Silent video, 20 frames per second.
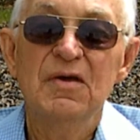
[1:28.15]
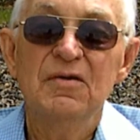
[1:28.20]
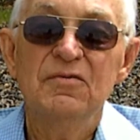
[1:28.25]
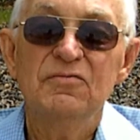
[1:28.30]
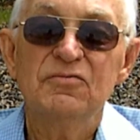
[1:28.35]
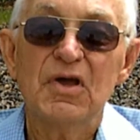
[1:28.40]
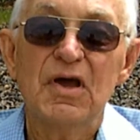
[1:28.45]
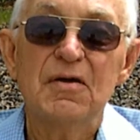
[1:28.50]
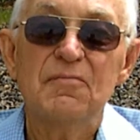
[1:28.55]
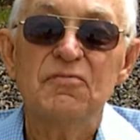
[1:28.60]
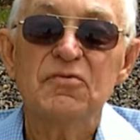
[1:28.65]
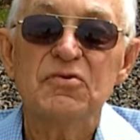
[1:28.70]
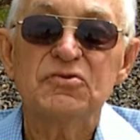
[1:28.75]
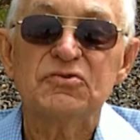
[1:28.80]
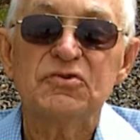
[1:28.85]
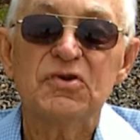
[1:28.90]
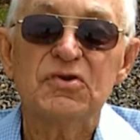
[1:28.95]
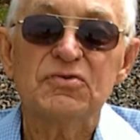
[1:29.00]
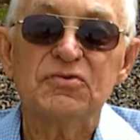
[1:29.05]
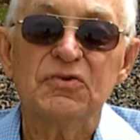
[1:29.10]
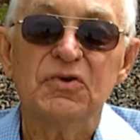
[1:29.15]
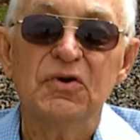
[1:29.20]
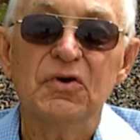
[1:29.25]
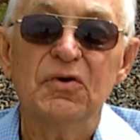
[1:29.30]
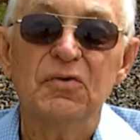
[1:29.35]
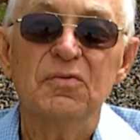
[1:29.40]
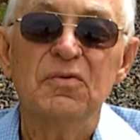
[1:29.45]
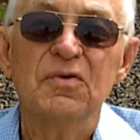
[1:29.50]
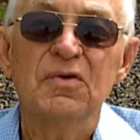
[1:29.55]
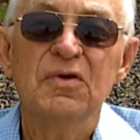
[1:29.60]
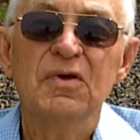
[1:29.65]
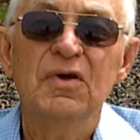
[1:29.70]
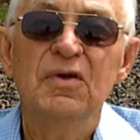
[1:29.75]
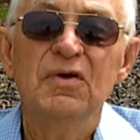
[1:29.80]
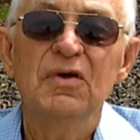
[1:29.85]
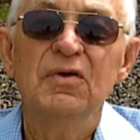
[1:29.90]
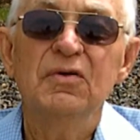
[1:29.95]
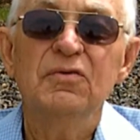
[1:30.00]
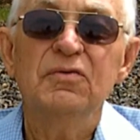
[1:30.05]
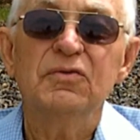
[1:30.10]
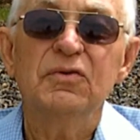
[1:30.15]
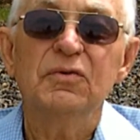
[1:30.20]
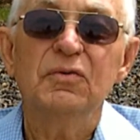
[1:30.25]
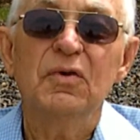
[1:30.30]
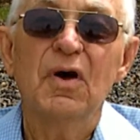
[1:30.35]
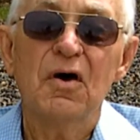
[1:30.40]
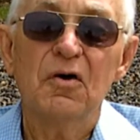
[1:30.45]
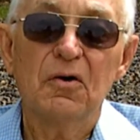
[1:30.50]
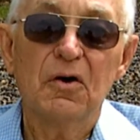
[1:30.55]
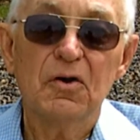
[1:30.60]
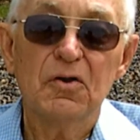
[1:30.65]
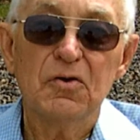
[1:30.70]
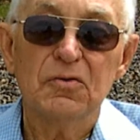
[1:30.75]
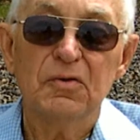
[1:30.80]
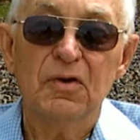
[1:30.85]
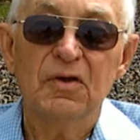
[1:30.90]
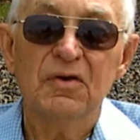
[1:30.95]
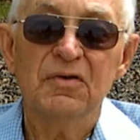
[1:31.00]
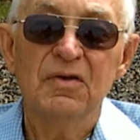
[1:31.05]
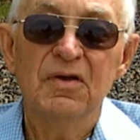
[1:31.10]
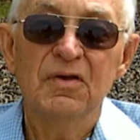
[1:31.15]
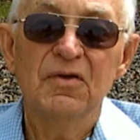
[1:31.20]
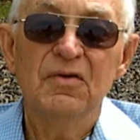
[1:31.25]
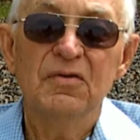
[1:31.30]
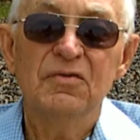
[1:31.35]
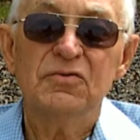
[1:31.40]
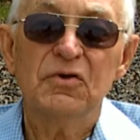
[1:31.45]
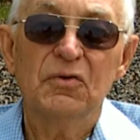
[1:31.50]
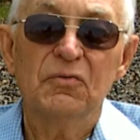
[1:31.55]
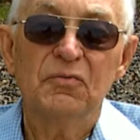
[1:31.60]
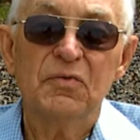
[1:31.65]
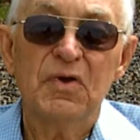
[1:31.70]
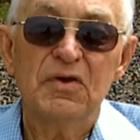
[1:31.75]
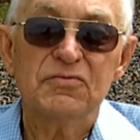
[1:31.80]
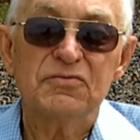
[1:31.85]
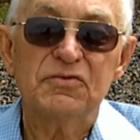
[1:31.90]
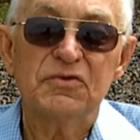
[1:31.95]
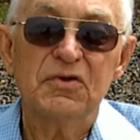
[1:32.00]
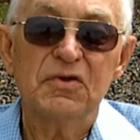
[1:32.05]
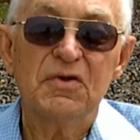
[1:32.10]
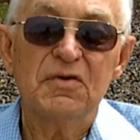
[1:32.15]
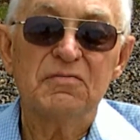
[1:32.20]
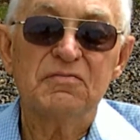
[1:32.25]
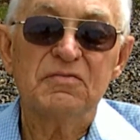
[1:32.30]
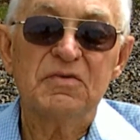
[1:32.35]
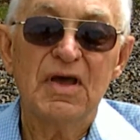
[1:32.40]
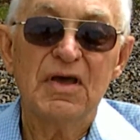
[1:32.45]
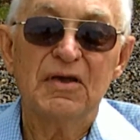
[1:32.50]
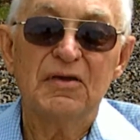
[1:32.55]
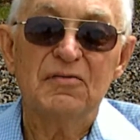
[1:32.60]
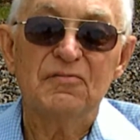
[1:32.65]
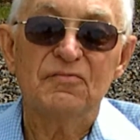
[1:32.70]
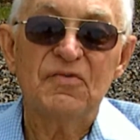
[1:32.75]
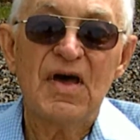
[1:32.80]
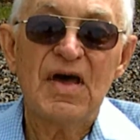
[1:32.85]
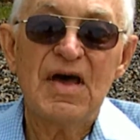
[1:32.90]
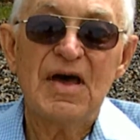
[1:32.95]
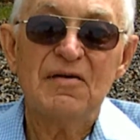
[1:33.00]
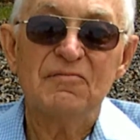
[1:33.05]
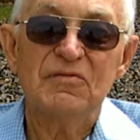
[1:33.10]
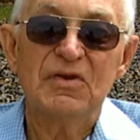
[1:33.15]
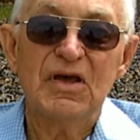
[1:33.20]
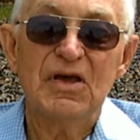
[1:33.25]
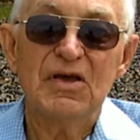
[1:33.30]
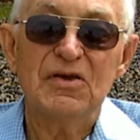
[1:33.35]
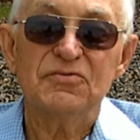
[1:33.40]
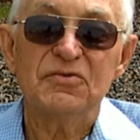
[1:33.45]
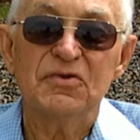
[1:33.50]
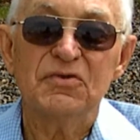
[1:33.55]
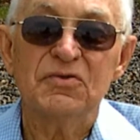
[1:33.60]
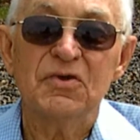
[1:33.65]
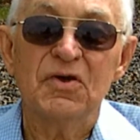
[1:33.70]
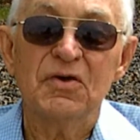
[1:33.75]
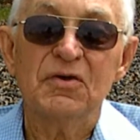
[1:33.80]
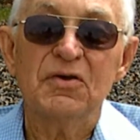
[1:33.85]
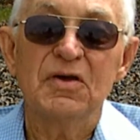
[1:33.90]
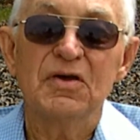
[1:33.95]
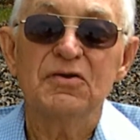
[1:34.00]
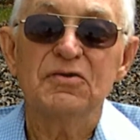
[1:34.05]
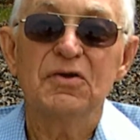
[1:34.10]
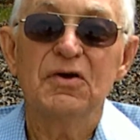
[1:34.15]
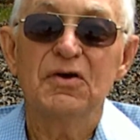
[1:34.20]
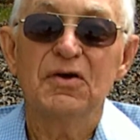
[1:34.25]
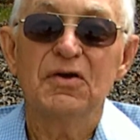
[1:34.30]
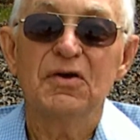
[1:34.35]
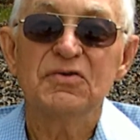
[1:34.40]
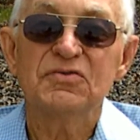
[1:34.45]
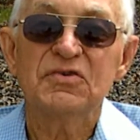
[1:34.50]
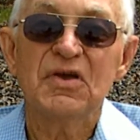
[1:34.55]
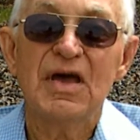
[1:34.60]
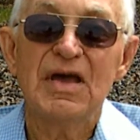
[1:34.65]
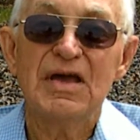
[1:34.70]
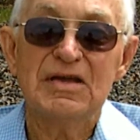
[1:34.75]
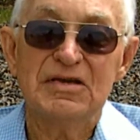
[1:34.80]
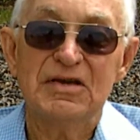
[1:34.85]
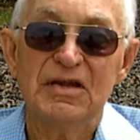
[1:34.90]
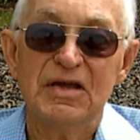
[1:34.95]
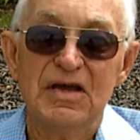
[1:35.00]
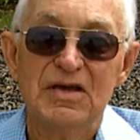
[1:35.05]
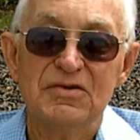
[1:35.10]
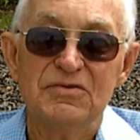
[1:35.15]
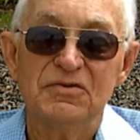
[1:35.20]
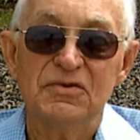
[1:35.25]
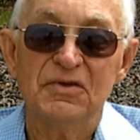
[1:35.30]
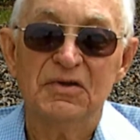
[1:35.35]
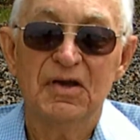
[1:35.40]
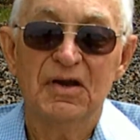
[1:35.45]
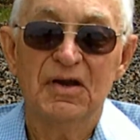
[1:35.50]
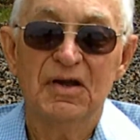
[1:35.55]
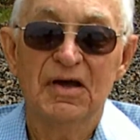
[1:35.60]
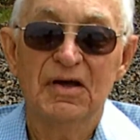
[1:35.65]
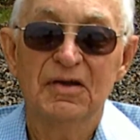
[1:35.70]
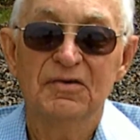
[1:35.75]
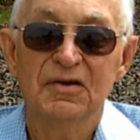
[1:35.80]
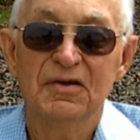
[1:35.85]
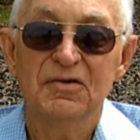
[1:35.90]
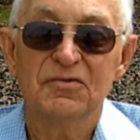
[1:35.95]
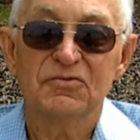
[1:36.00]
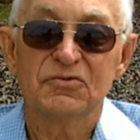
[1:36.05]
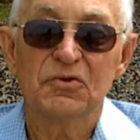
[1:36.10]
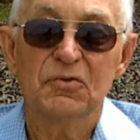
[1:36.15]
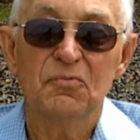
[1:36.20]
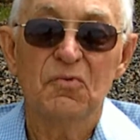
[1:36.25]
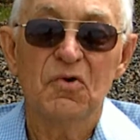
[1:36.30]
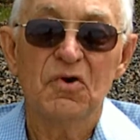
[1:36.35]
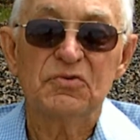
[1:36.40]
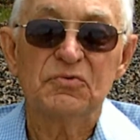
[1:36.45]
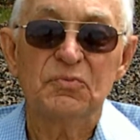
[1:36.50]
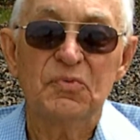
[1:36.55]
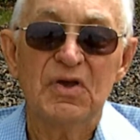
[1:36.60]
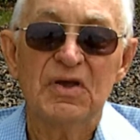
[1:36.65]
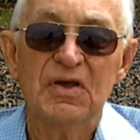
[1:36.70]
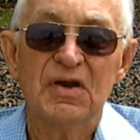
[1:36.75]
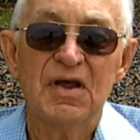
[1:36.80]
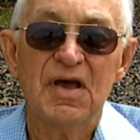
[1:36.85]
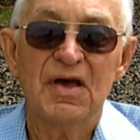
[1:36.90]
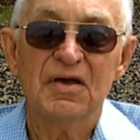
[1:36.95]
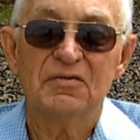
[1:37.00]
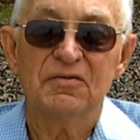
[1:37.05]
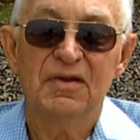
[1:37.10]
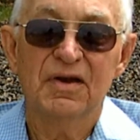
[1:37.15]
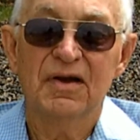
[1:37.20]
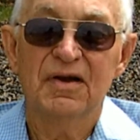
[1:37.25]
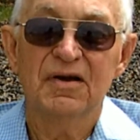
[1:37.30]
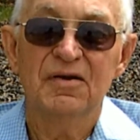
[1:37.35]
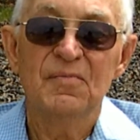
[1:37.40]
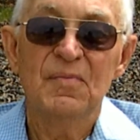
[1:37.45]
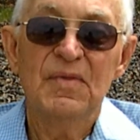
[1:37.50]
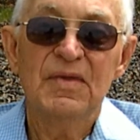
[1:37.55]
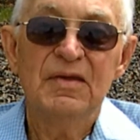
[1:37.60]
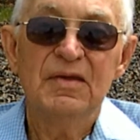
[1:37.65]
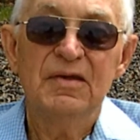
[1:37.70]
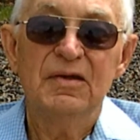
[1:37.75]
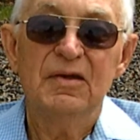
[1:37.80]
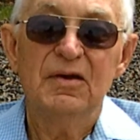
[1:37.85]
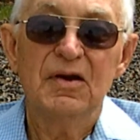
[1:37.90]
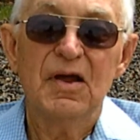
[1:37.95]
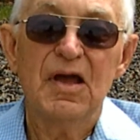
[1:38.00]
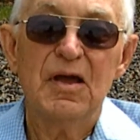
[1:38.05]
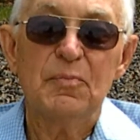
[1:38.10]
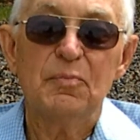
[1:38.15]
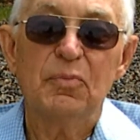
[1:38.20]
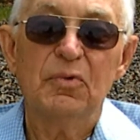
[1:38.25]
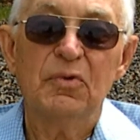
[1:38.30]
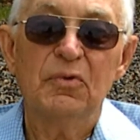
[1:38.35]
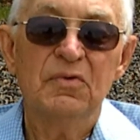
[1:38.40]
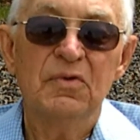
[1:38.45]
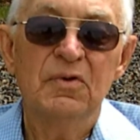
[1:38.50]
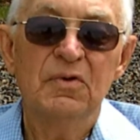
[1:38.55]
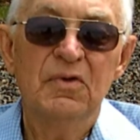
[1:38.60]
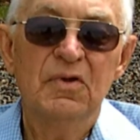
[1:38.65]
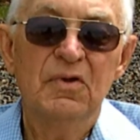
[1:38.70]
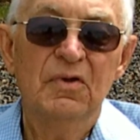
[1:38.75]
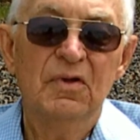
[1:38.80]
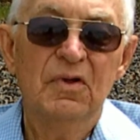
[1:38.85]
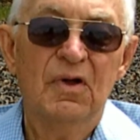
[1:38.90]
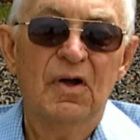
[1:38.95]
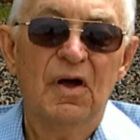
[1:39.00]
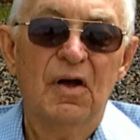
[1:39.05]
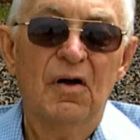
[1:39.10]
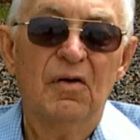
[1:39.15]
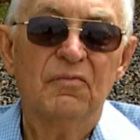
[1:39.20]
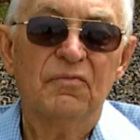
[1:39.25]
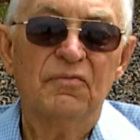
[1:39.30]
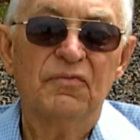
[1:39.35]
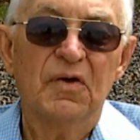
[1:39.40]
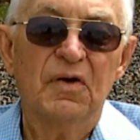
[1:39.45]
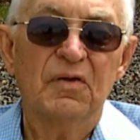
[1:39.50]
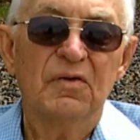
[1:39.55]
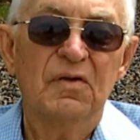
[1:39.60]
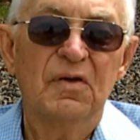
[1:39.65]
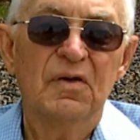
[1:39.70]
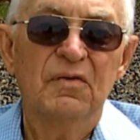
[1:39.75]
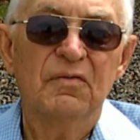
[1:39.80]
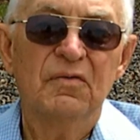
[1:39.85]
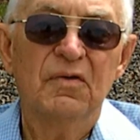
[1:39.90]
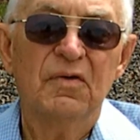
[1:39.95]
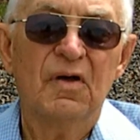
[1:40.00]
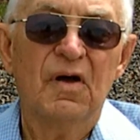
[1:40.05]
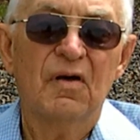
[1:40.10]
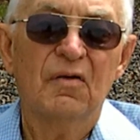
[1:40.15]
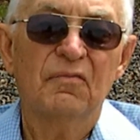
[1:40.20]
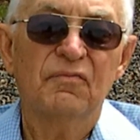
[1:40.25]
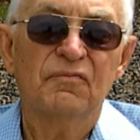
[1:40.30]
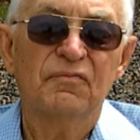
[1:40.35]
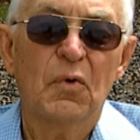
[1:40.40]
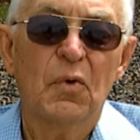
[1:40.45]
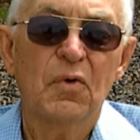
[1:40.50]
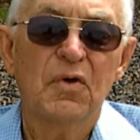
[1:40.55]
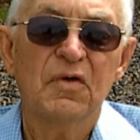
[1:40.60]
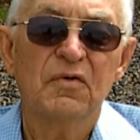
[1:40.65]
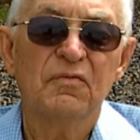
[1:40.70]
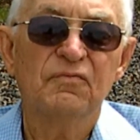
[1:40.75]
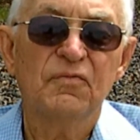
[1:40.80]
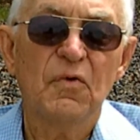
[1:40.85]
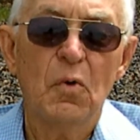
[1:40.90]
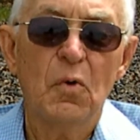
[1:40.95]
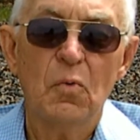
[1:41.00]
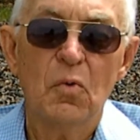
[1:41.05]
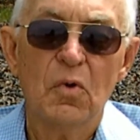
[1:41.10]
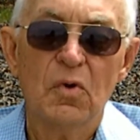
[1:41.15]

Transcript: San Francisco to Honolulu. So instead of taking 5 days, it took us 8 days to get out there. So once we got out there in April of 44,